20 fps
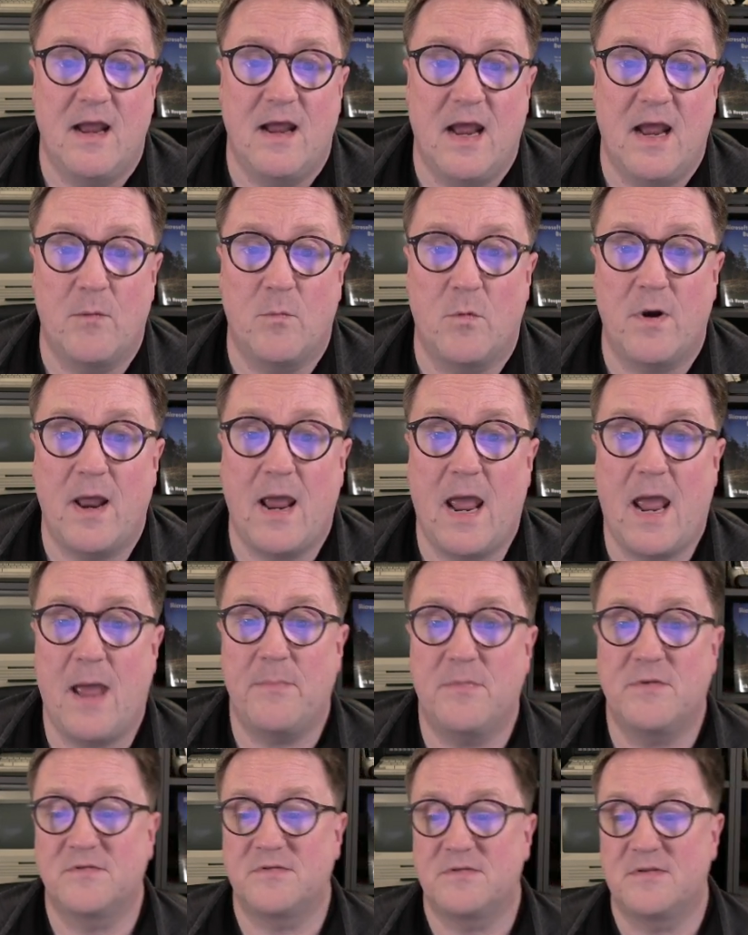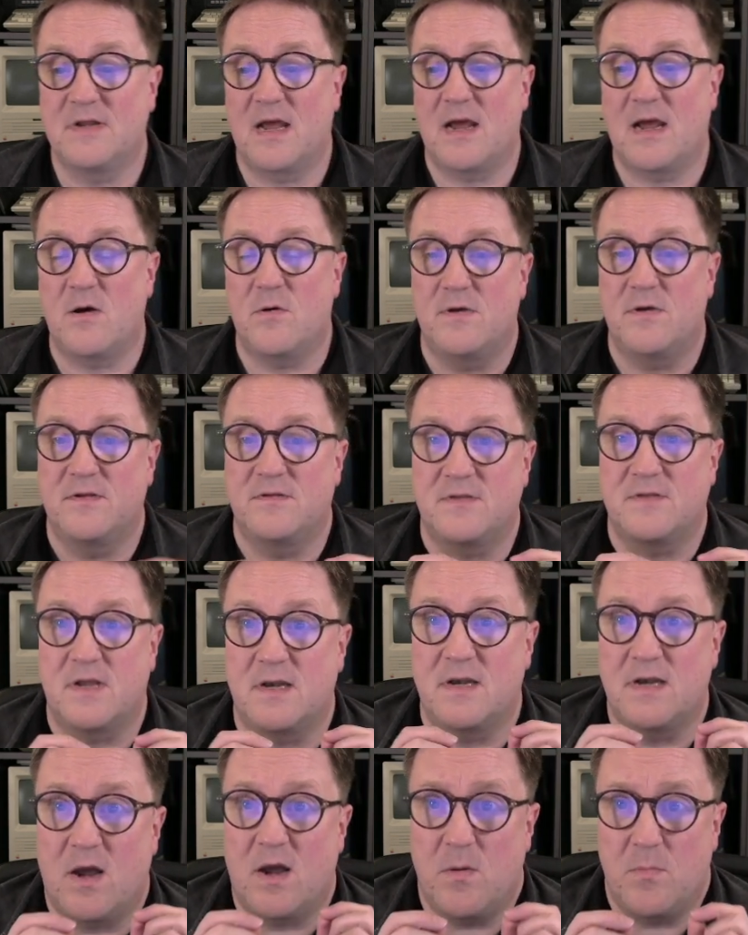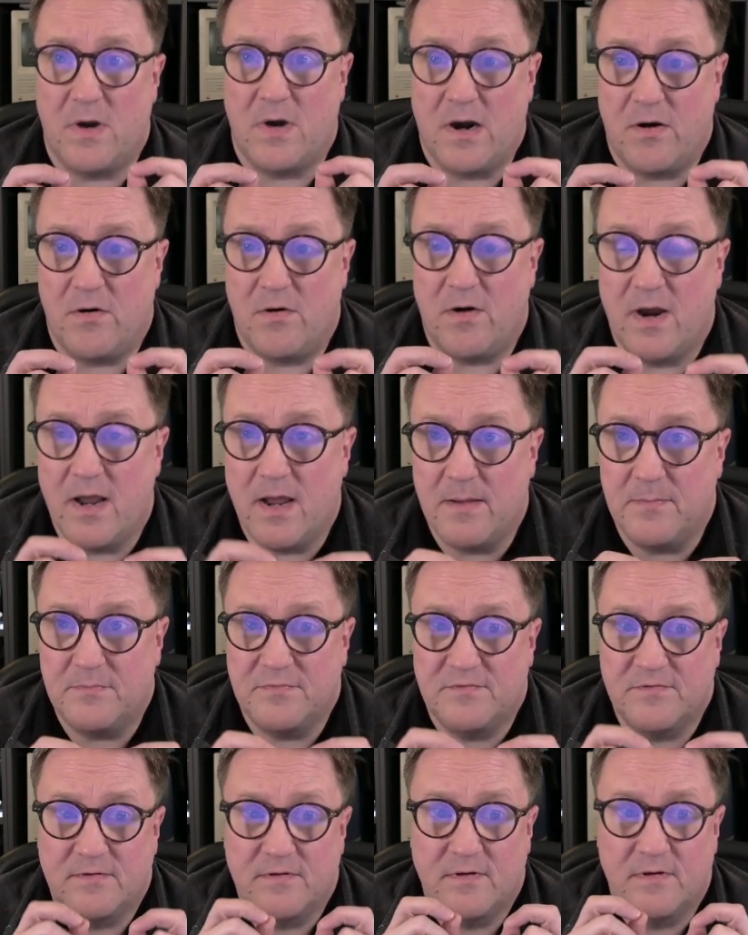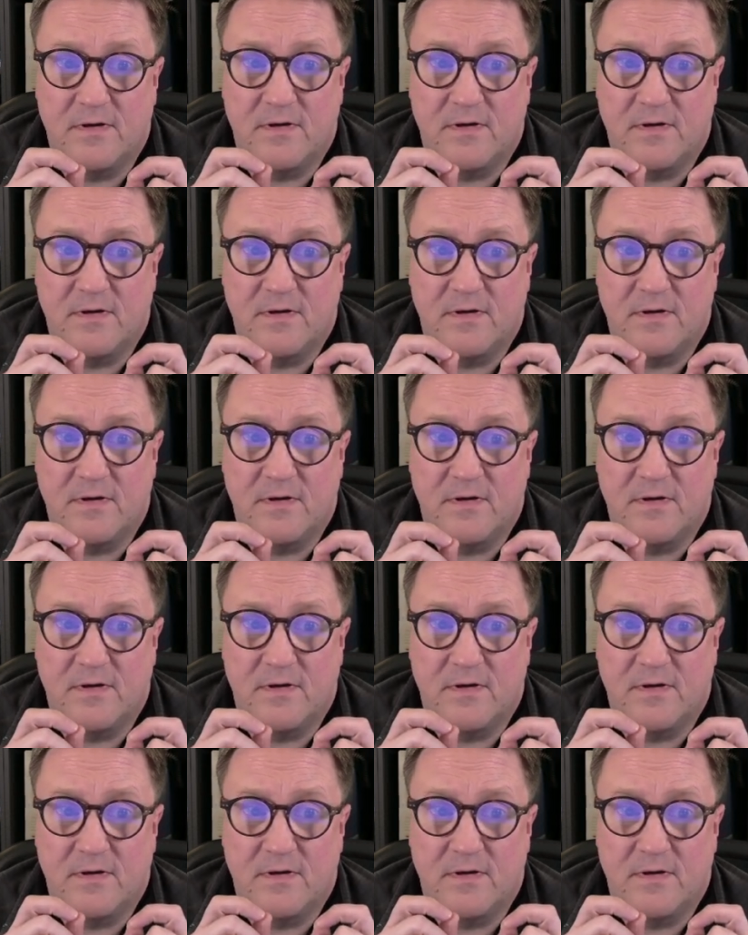And what happens now is that now Power Apps